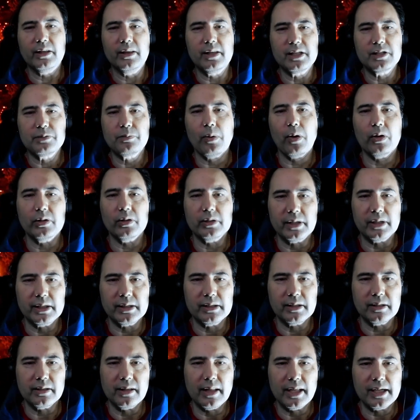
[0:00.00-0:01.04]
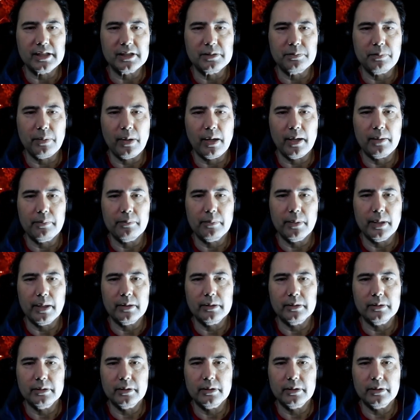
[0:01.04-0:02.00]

ball to get to the next spot. But